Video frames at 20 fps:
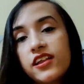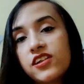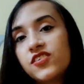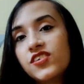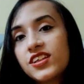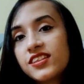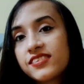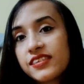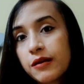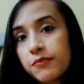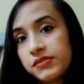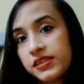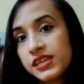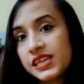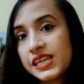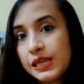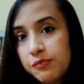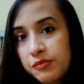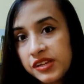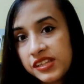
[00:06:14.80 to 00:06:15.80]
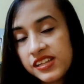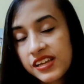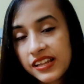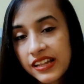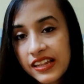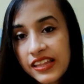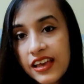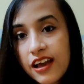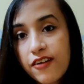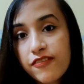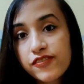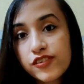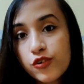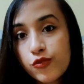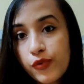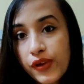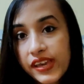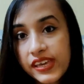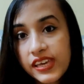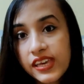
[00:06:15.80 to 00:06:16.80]
and read something immediately
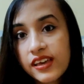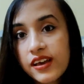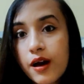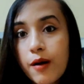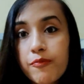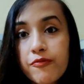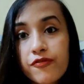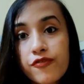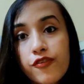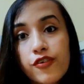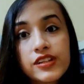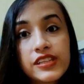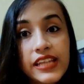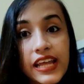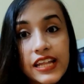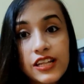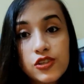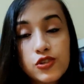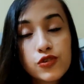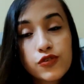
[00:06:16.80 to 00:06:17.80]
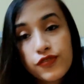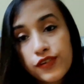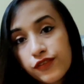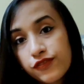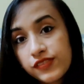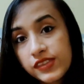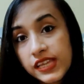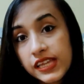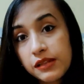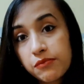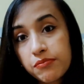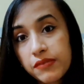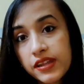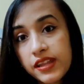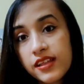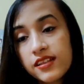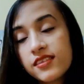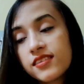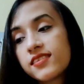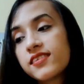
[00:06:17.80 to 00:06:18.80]
after waking up for 10 to 15
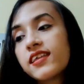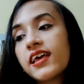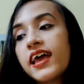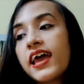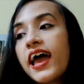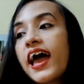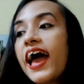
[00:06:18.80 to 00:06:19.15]
minutes